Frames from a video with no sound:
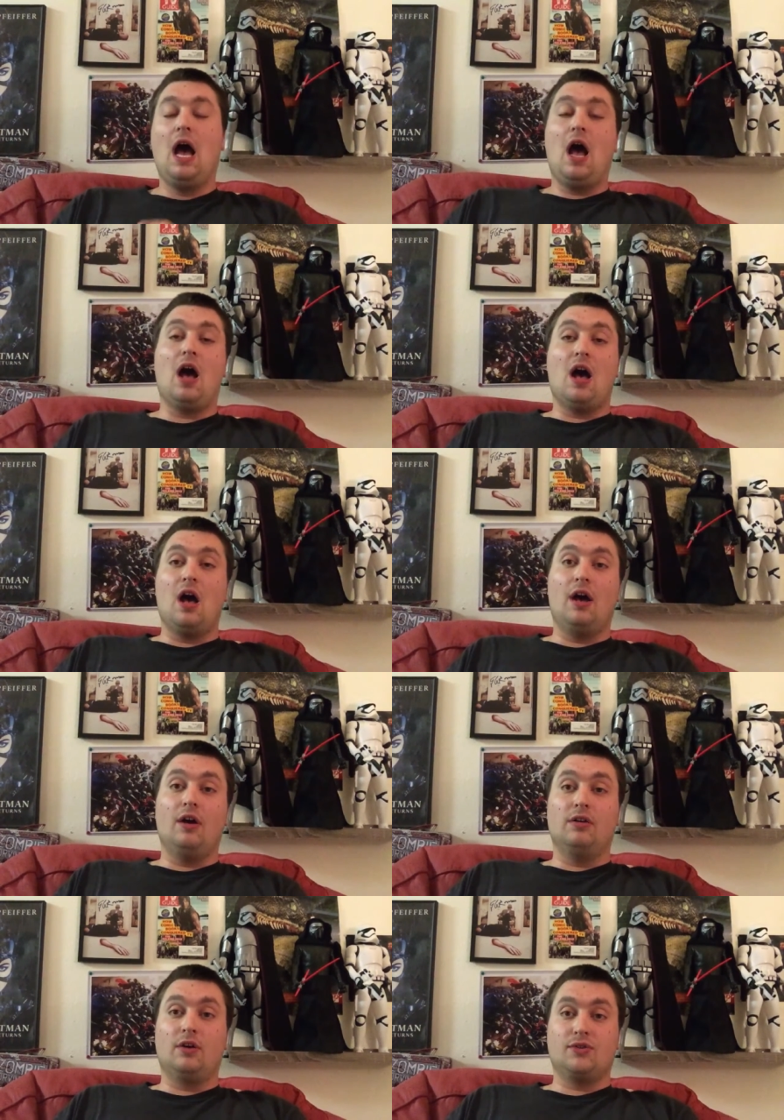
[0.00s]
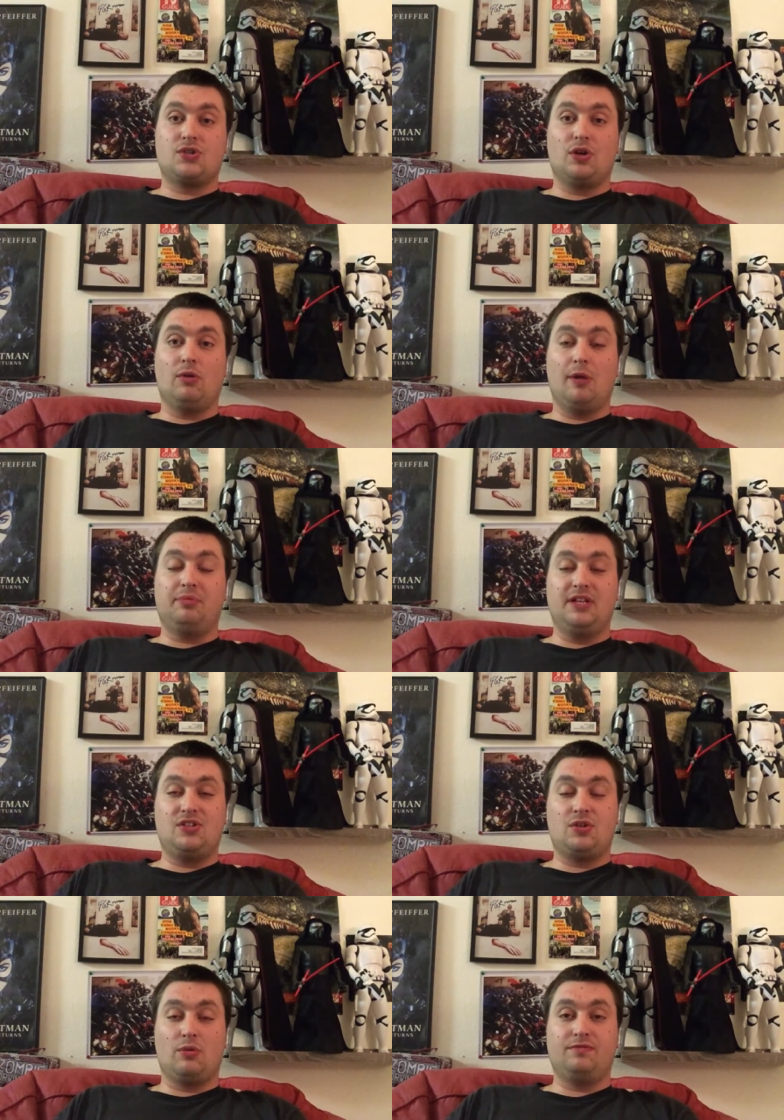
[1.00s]
Uh, also, uh, please
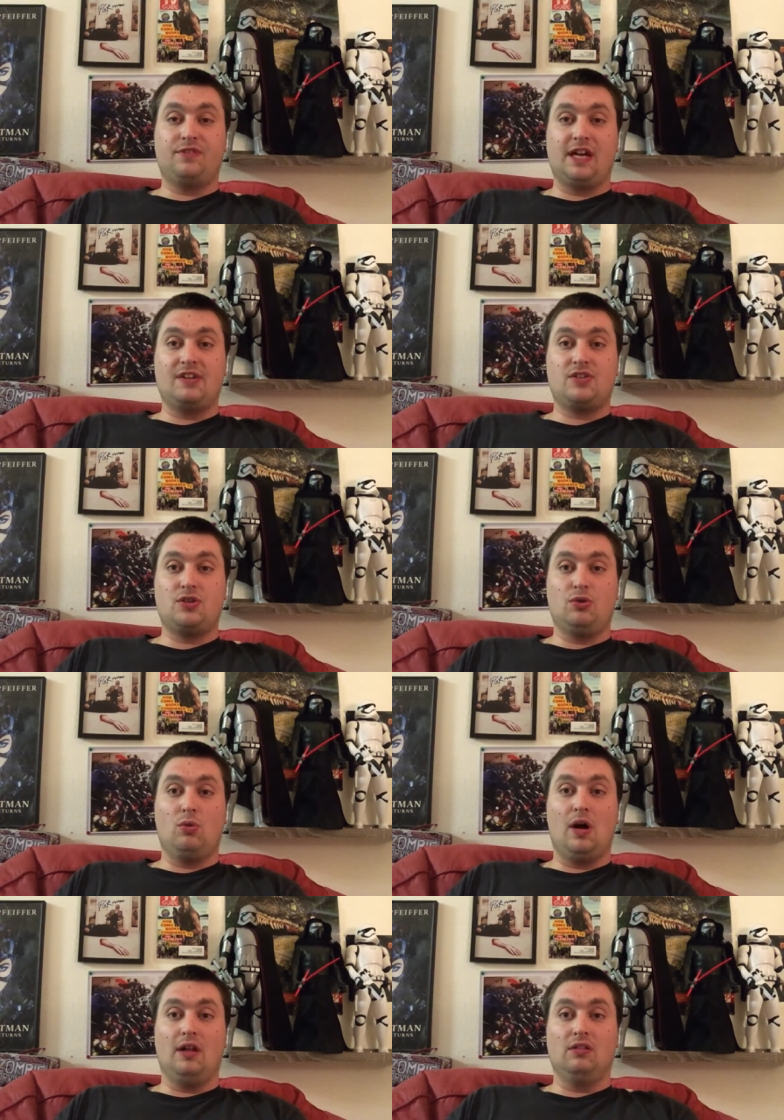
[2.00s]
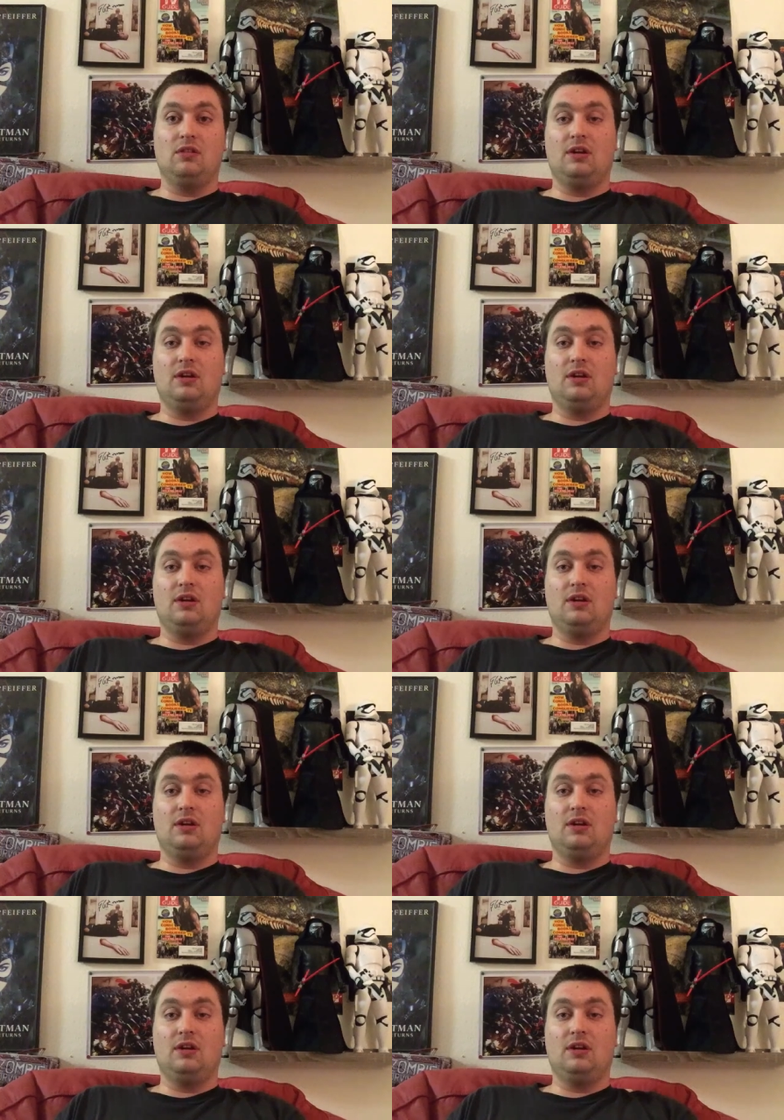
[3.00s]
don't forget to uh,